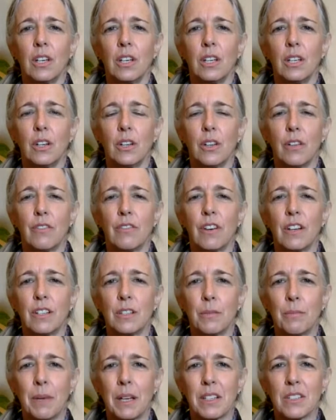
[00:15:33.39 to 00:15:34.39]
the
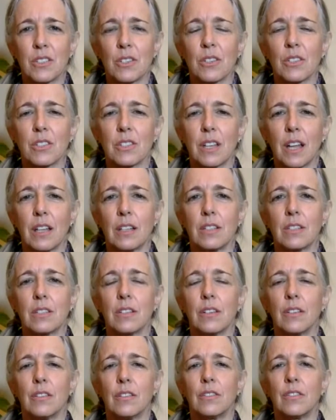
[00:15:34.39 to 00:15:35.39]
fundamental sense
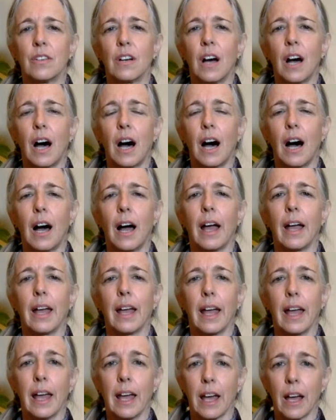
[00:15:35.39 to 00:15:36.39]
of I
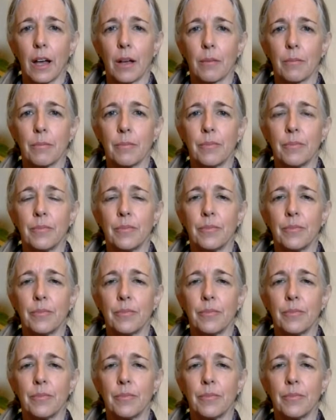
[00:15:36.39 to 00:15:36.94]
am.